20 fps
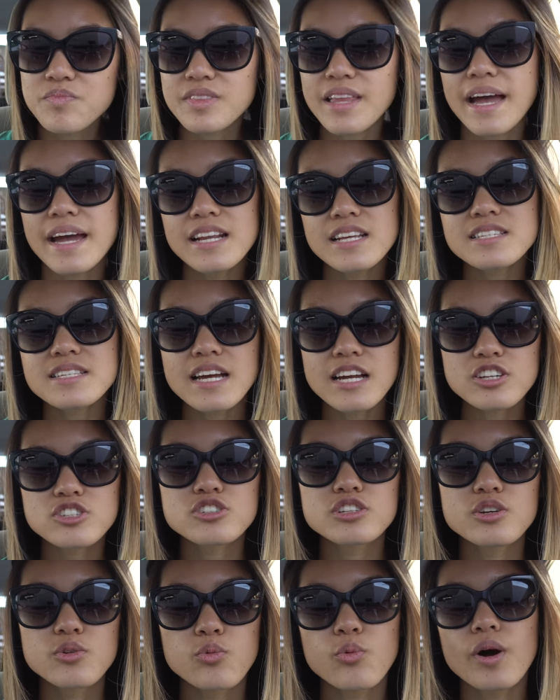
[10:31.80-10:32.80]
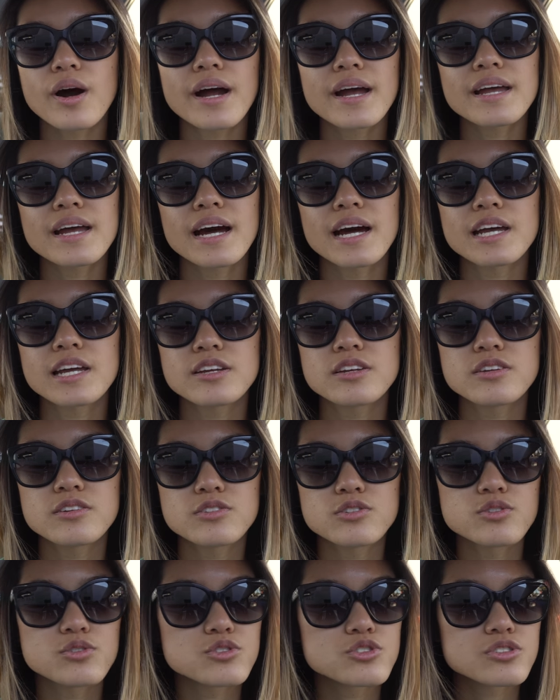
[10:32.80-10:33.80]
that is actually why I
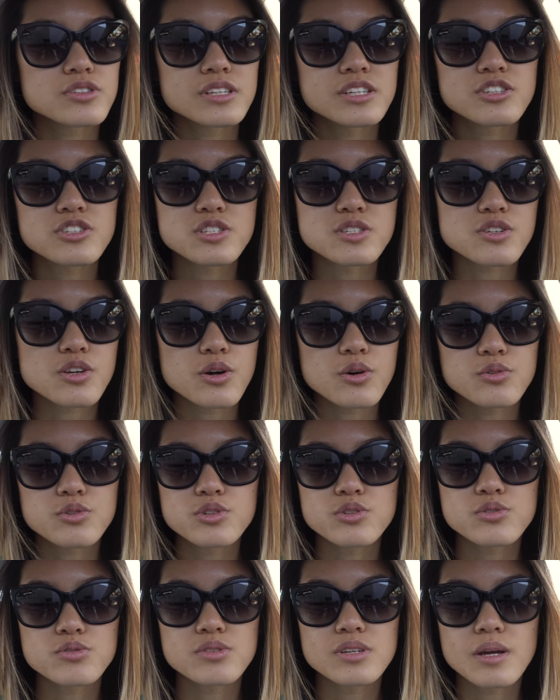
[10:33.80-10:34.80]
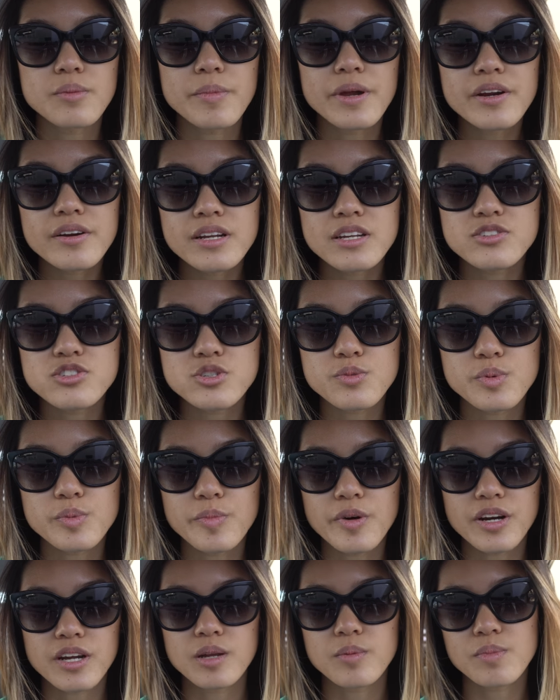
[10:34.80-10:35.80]
usually just go to the American
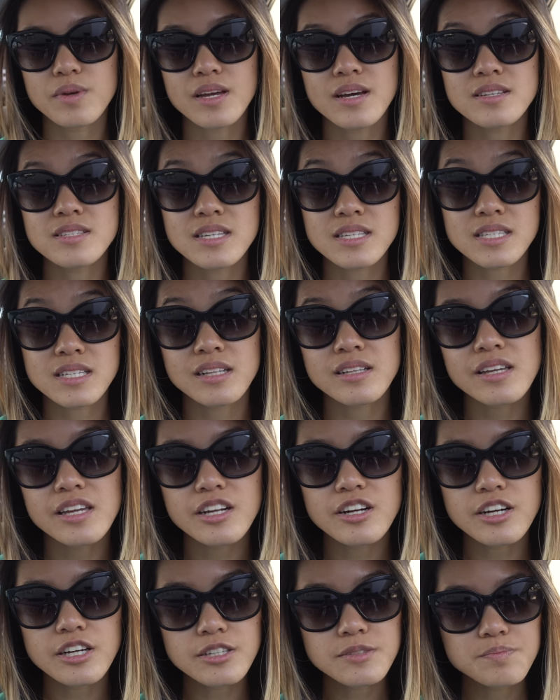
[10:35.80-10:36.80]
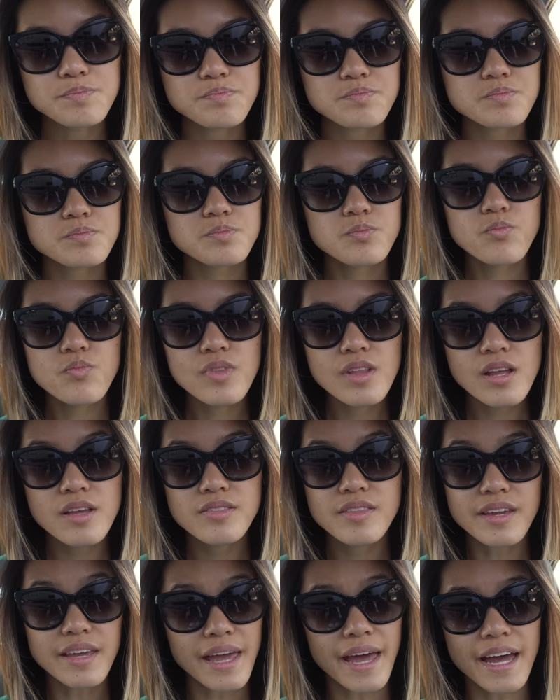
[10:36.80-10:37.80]
supermarket, because it's cleaner,
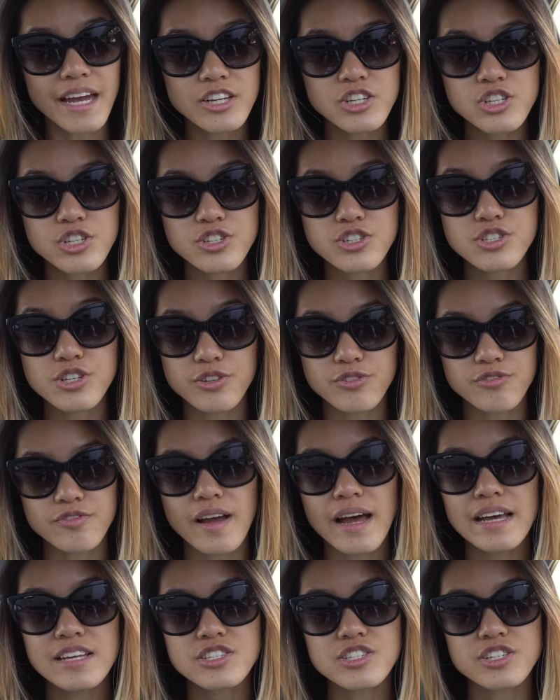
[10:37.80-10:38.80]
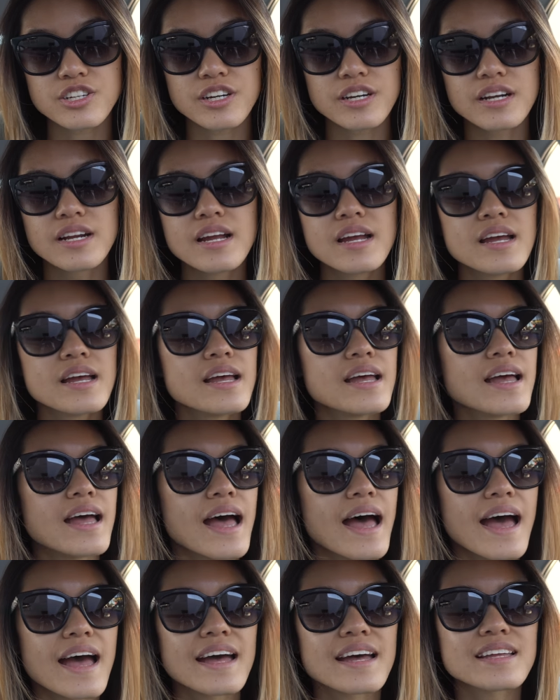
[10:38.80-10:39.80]
the cashiers are faster,
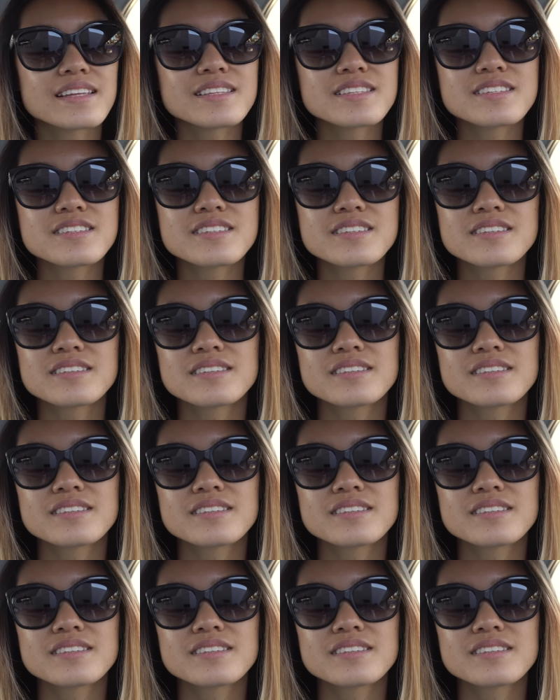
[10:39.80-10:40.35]
and